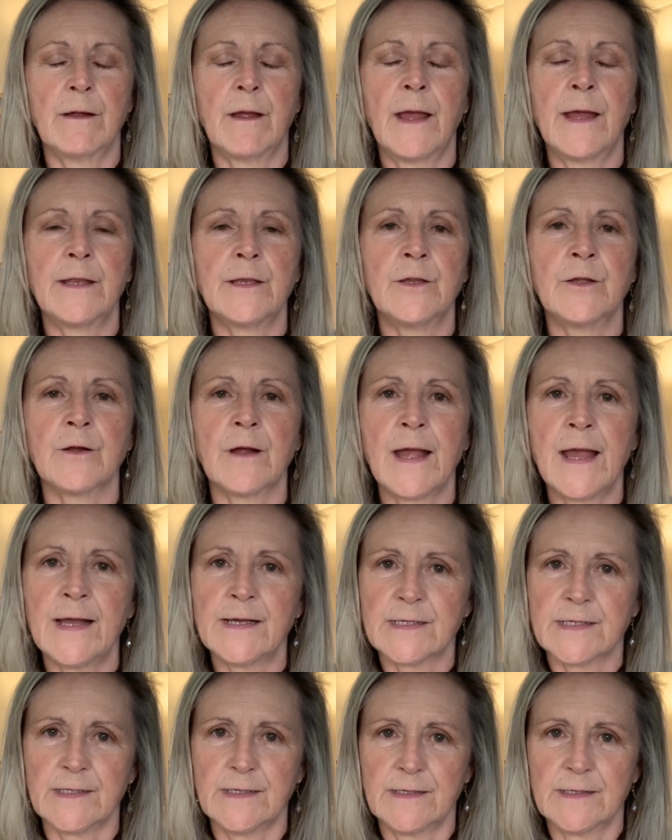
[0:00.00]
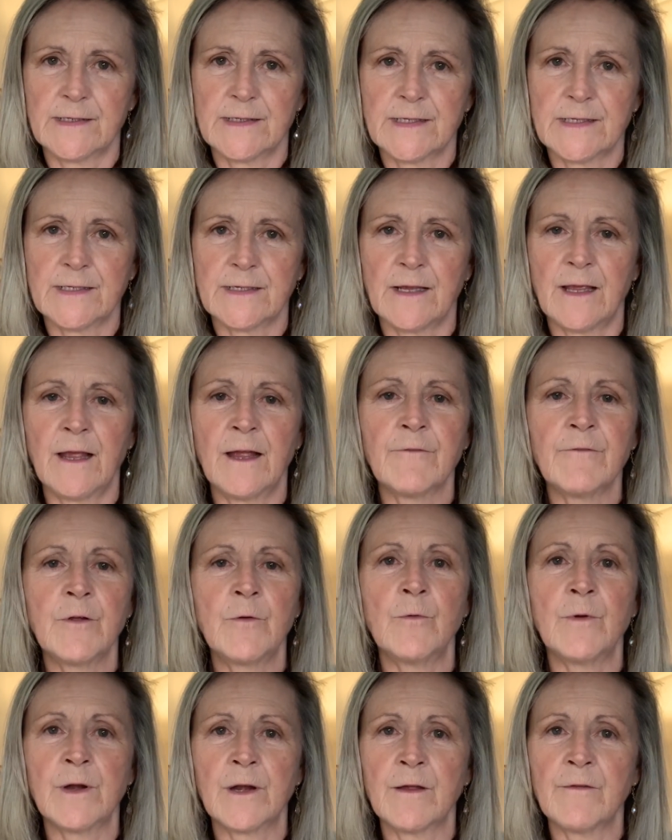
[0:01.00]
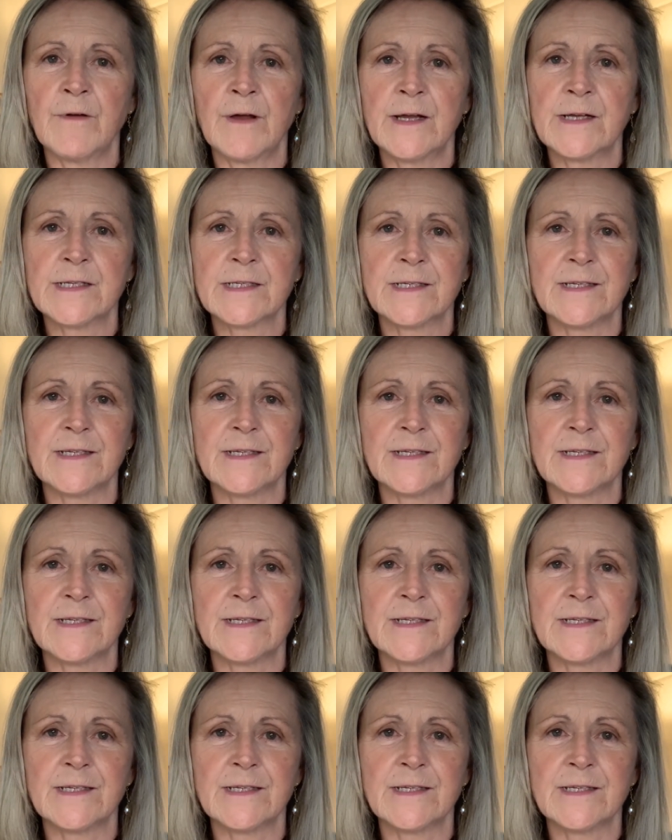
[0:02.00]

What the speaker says: at your essence. Every one of us